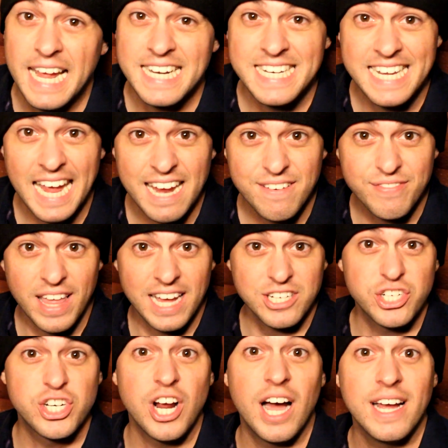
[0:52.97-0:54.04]
and gave
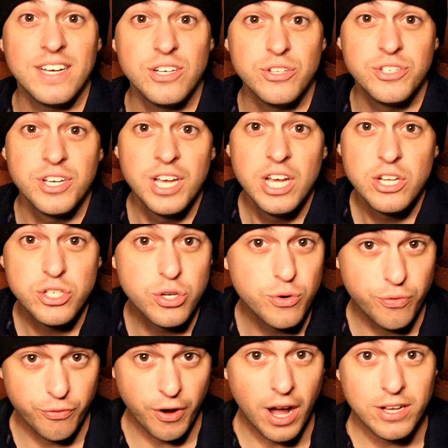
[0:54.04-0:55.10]
that child
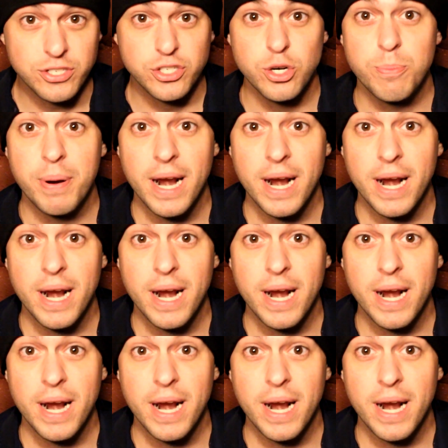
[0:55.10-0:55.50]
to foster